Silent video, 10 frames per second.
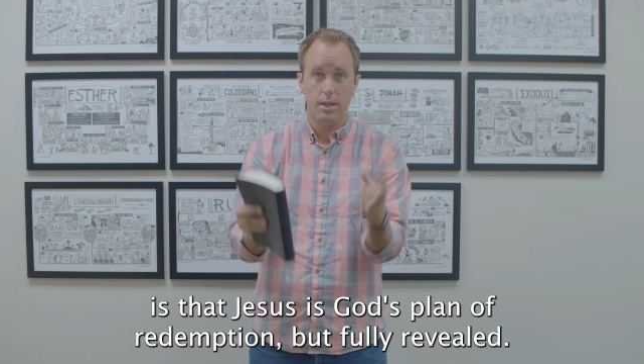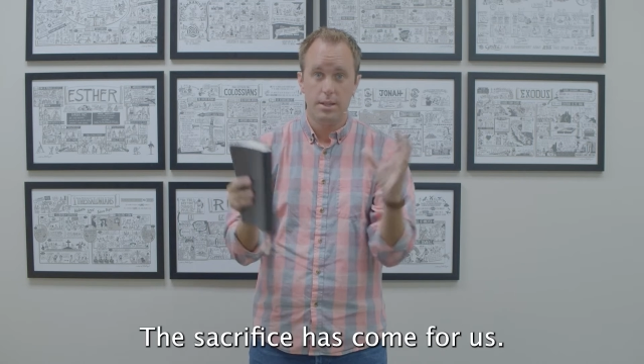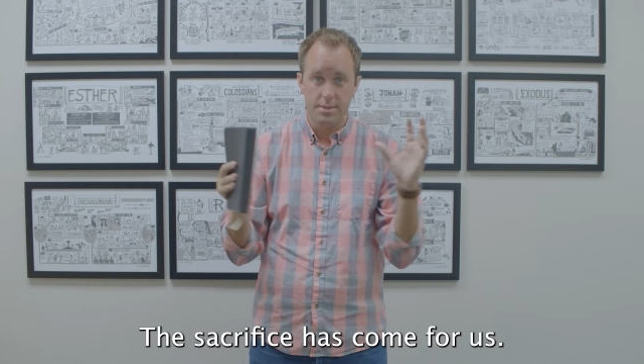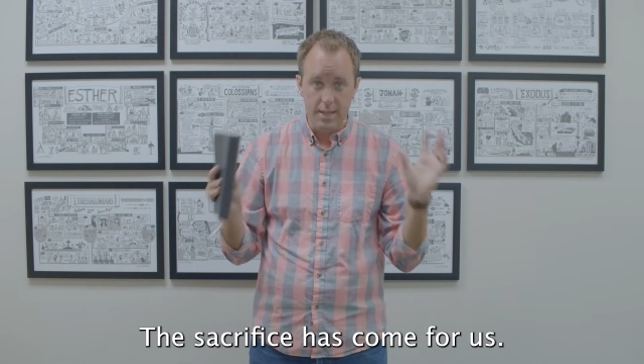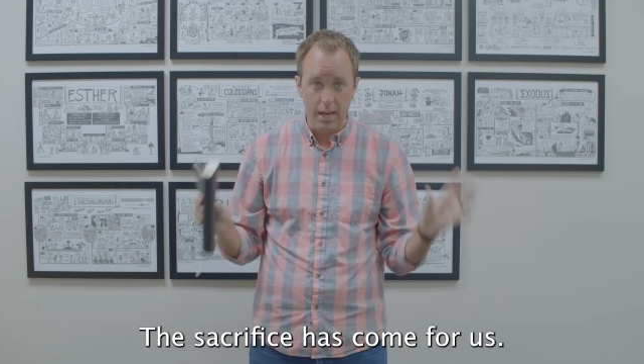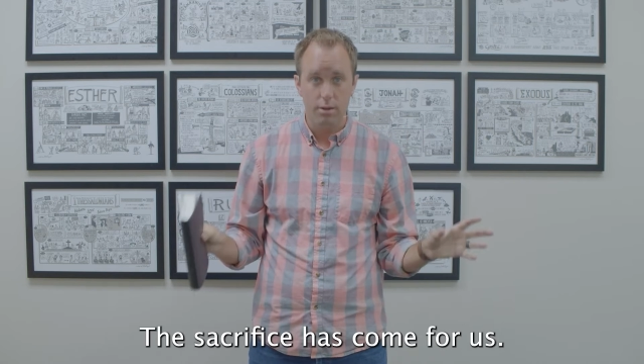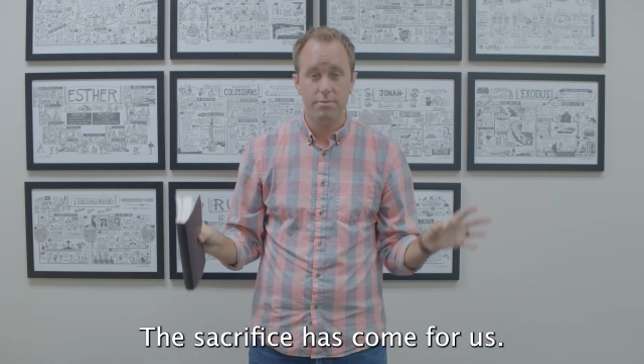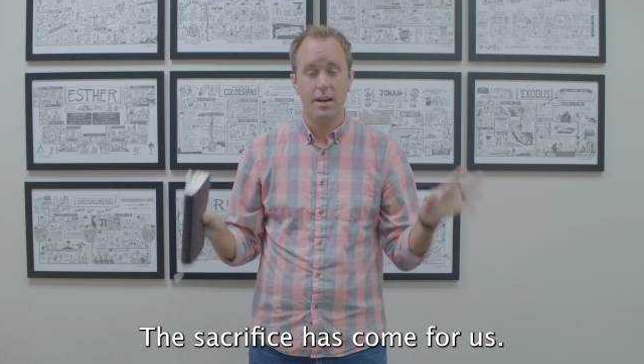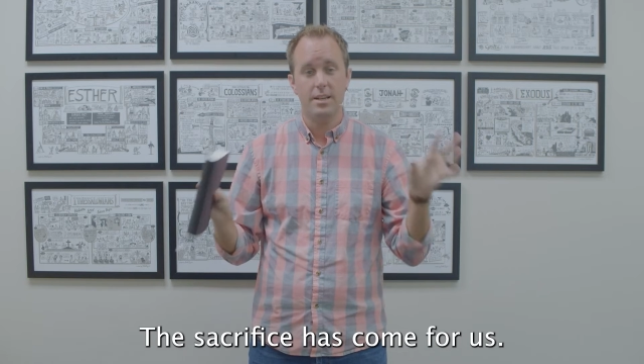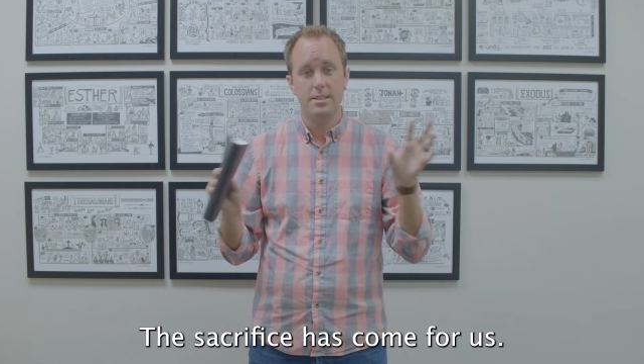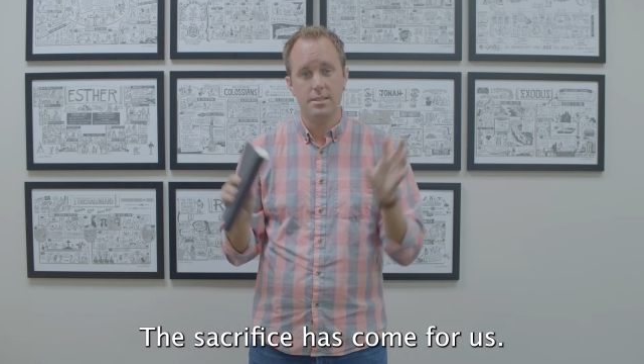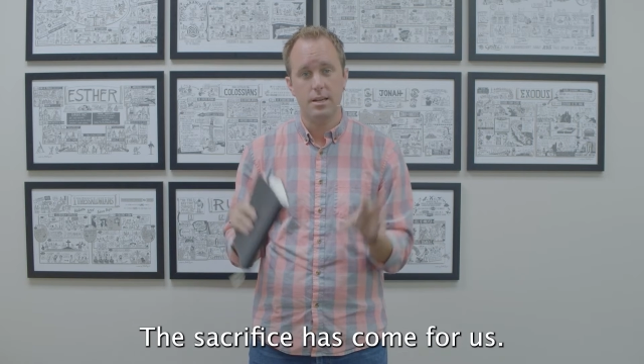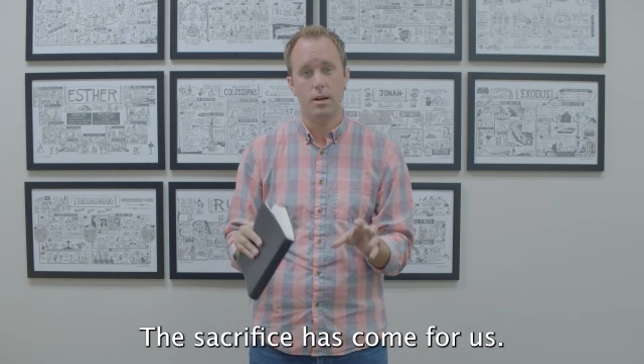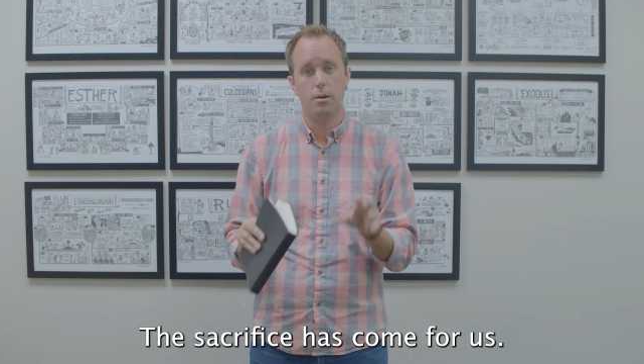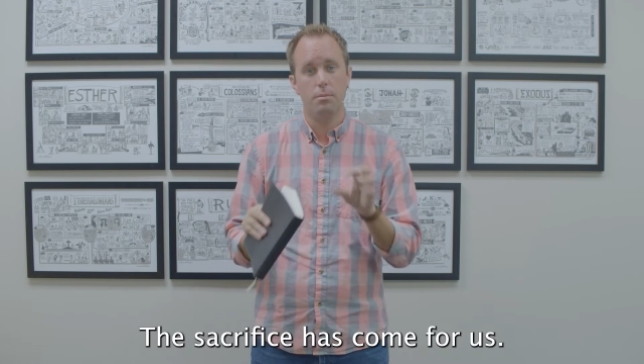The sacrifice has
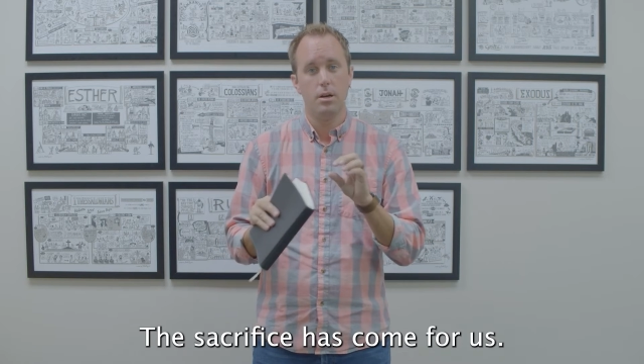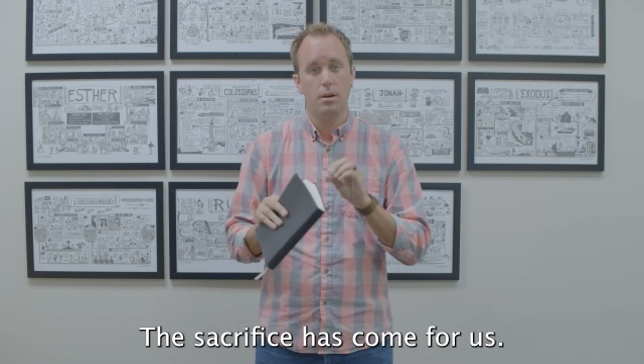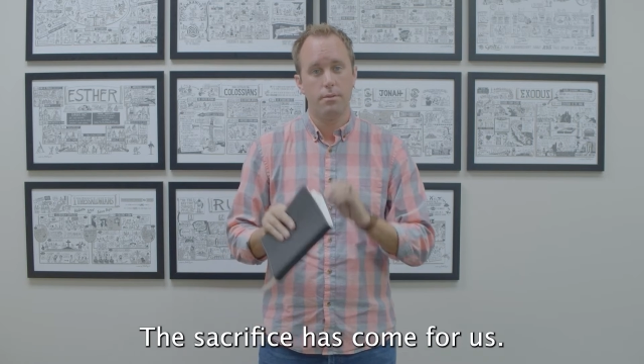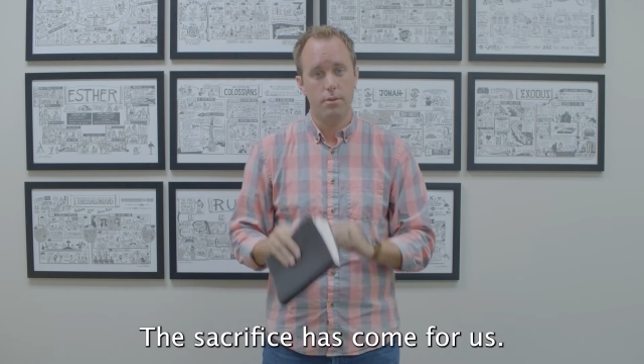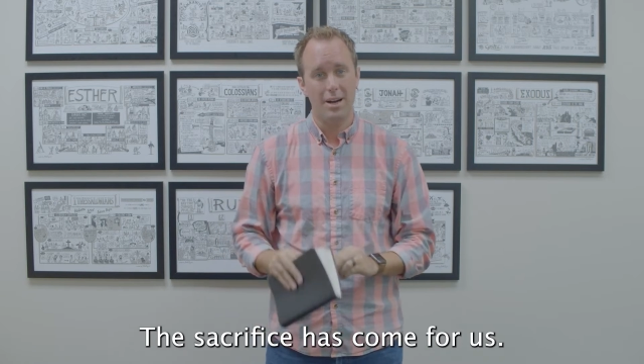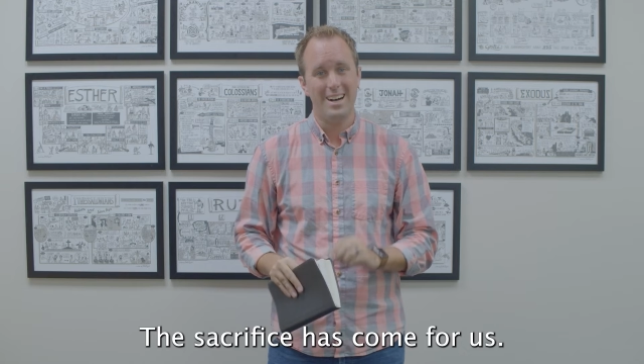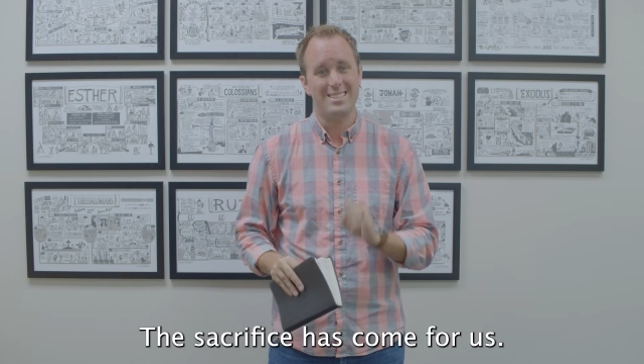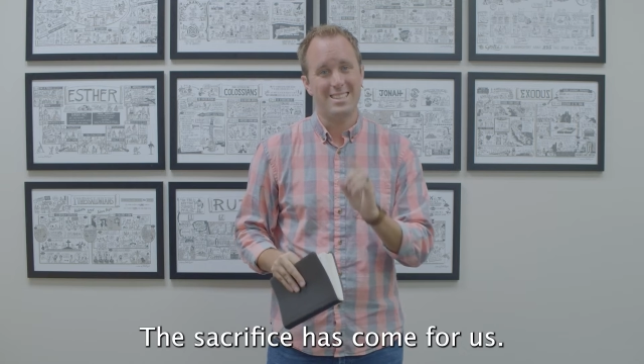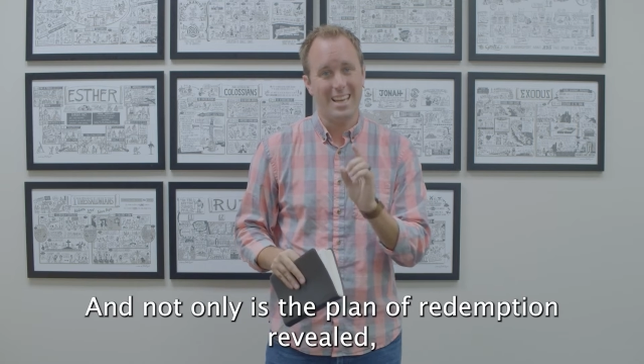come for us.